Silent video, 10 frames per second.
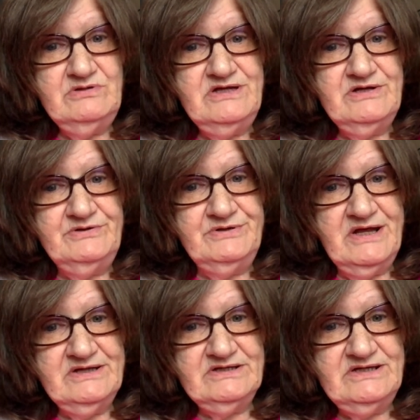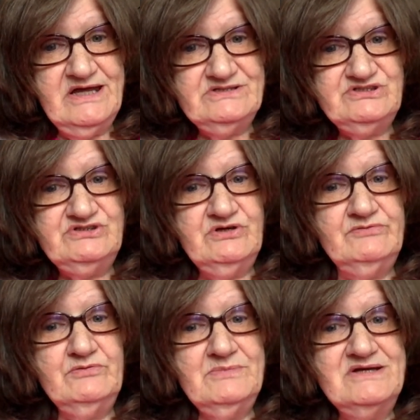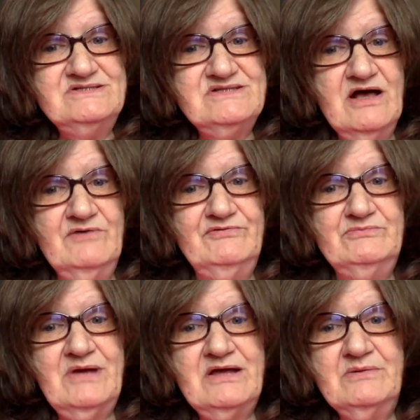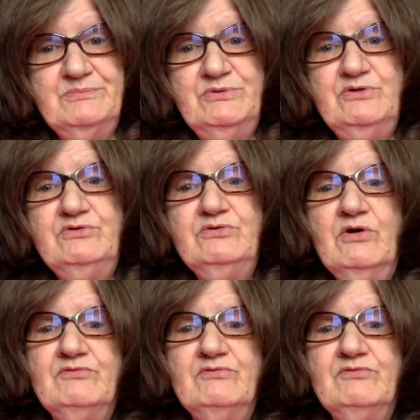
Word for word: the internet connection, over myself and my computer,